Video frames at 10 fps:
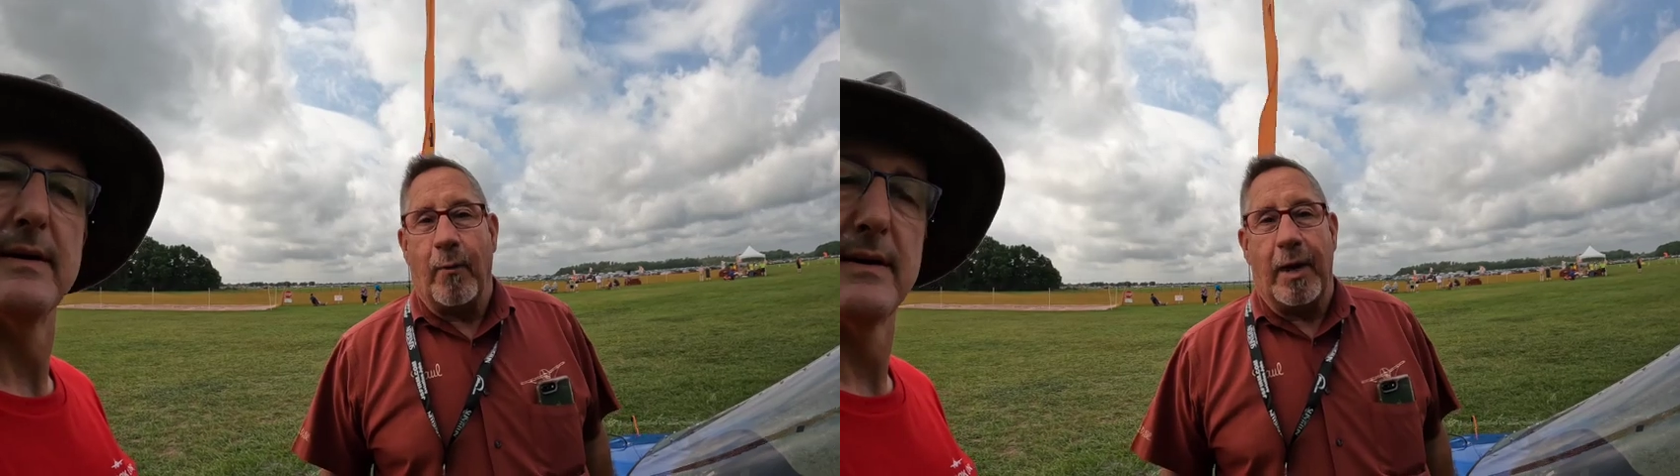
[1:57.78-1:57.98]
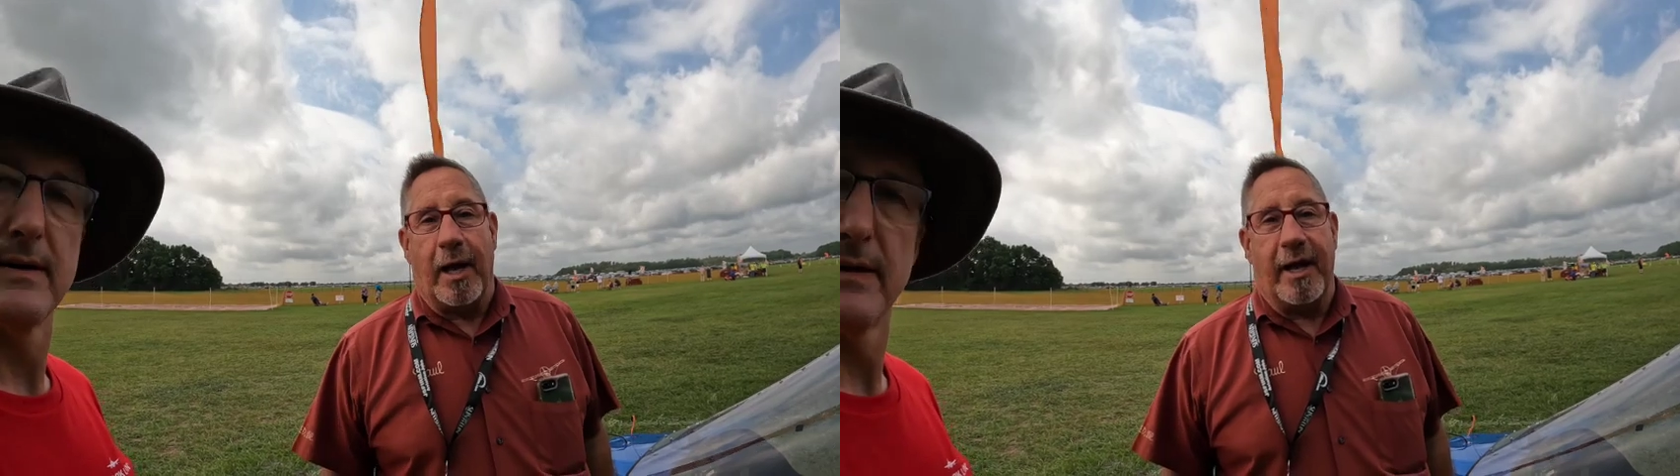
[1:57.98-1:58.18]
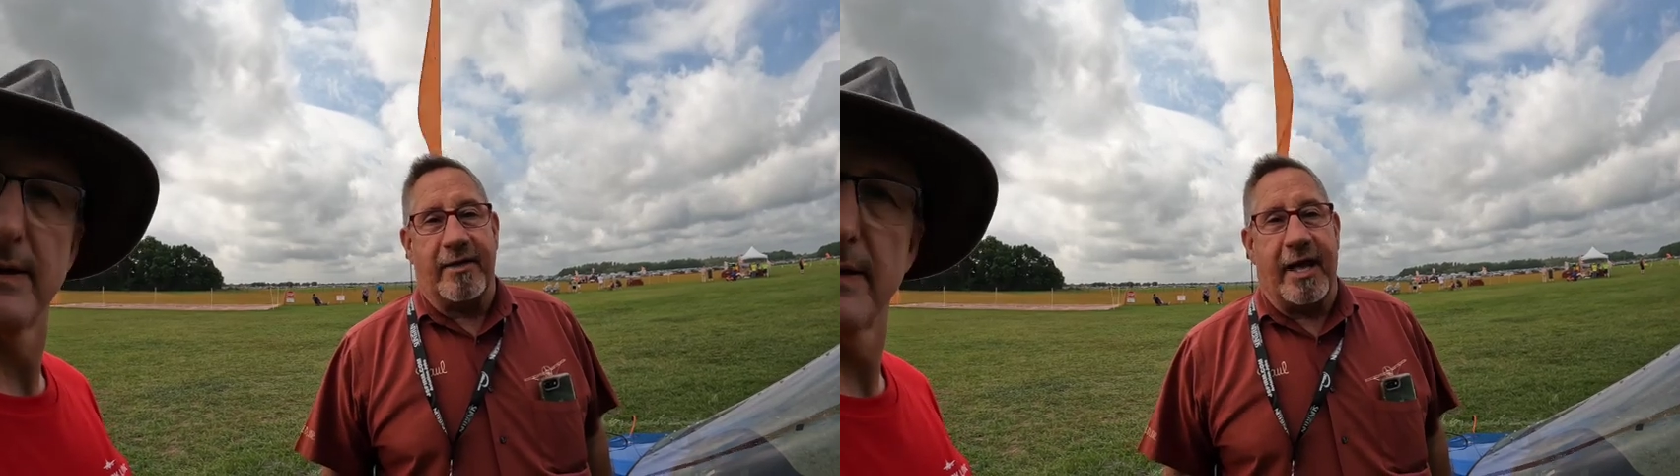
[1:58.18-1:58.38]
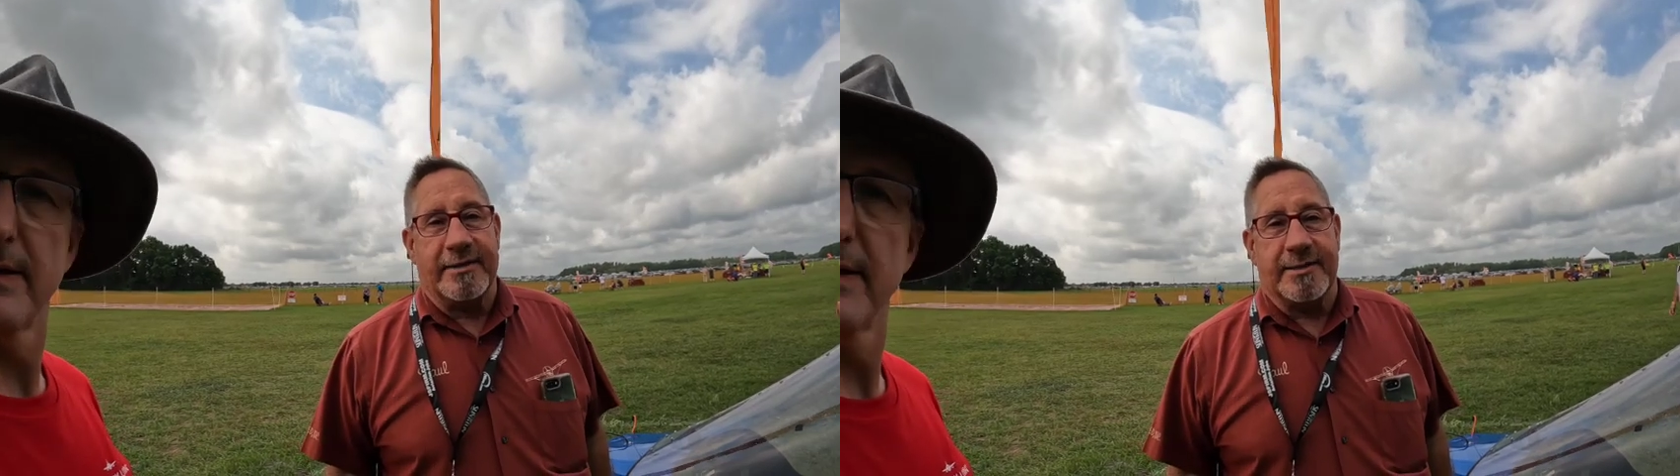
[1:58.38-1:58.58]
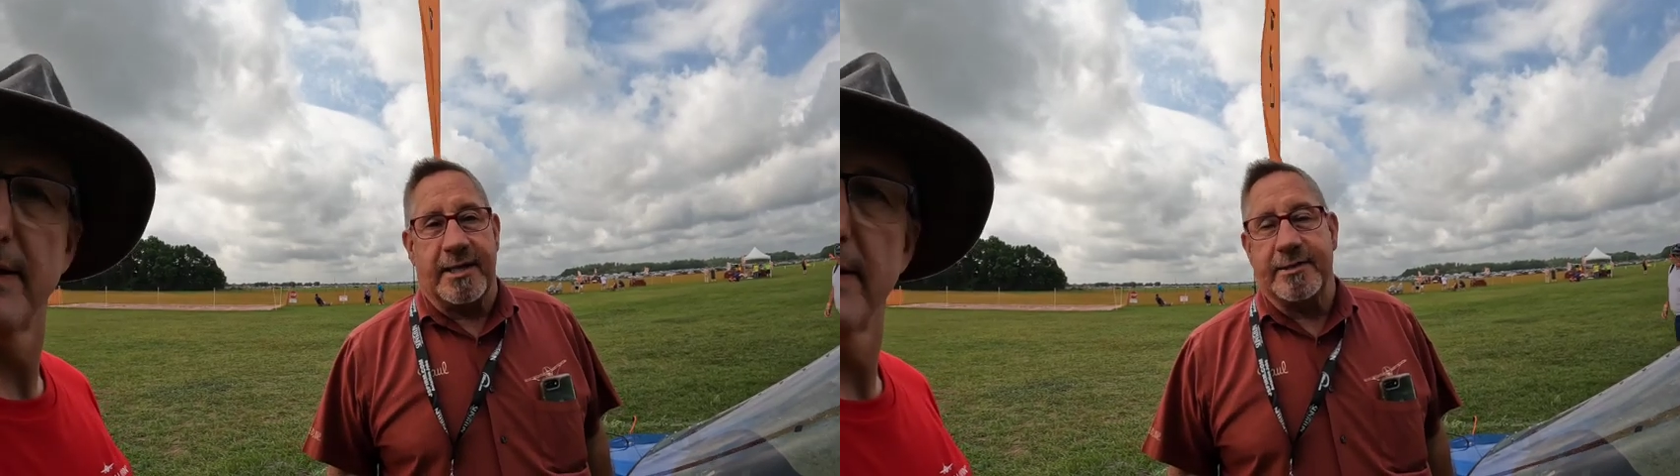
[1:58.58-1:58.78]
We like
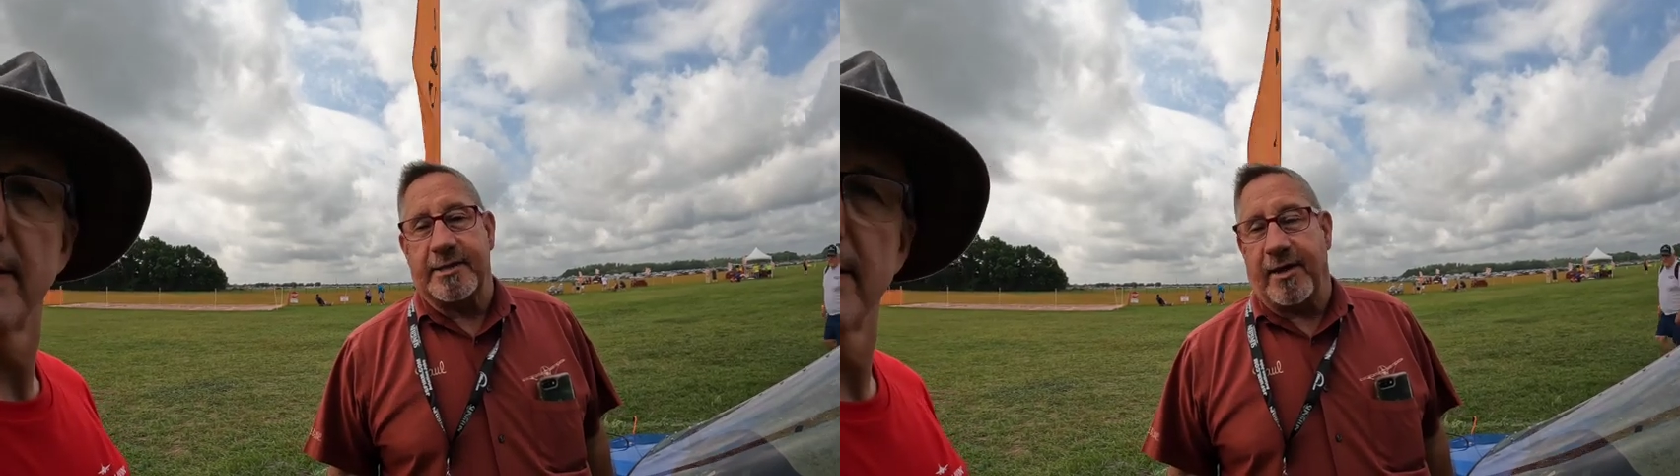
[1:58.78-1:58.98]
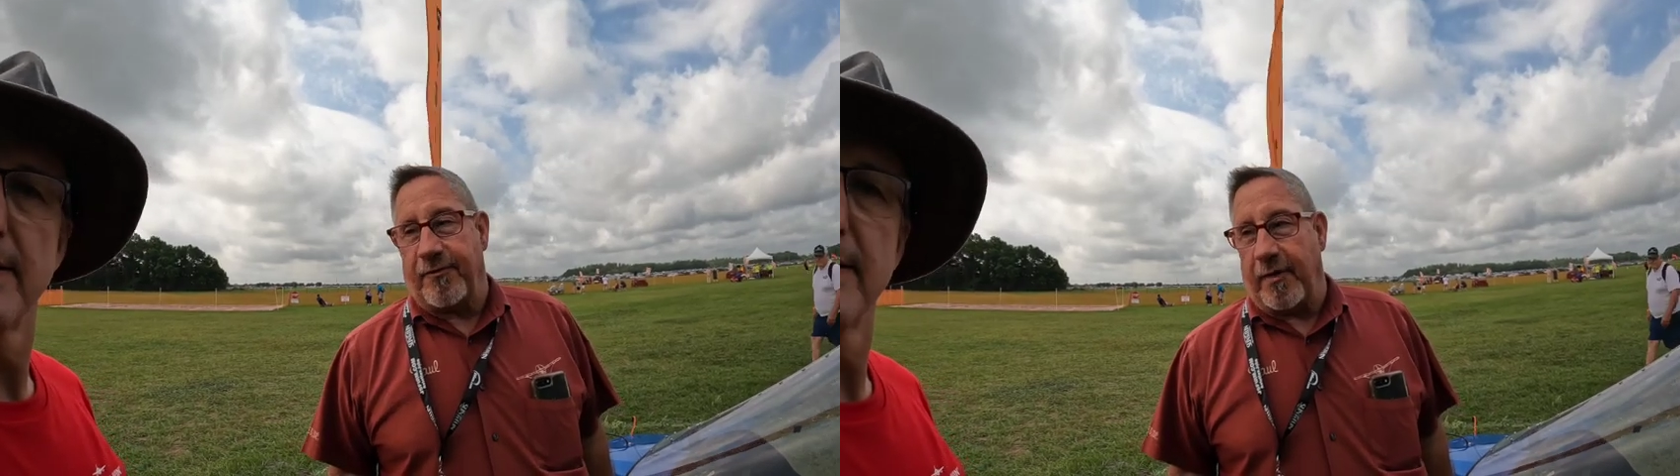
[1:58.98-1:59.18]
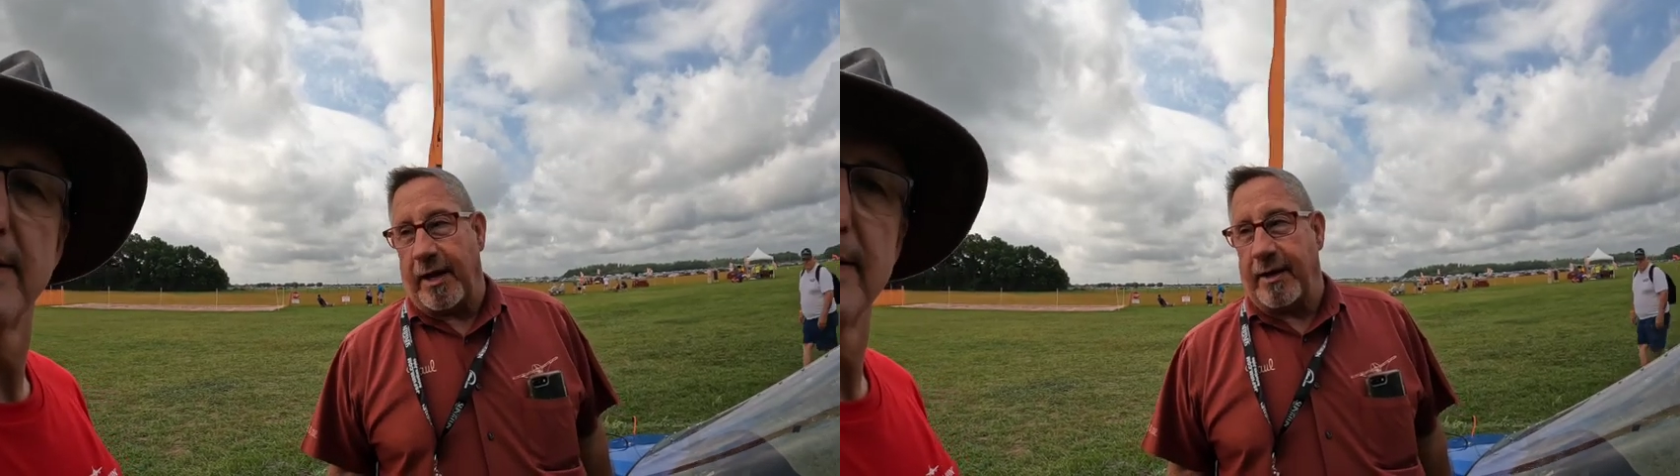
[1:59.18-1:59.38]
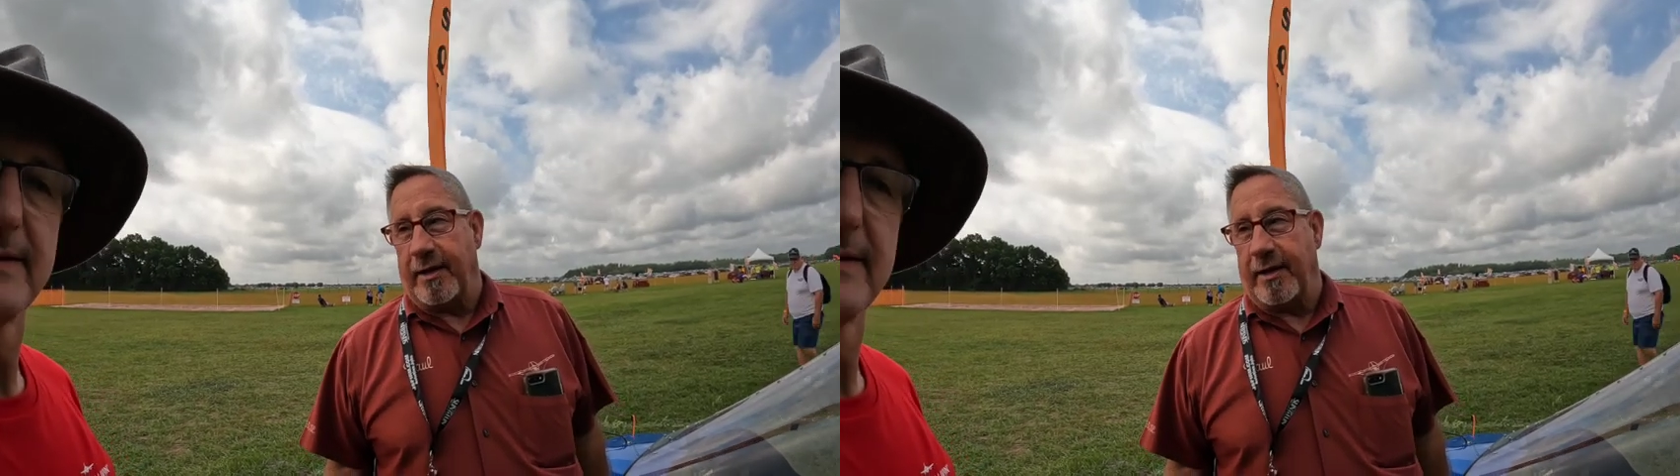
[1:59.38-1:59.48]
that sunset flight.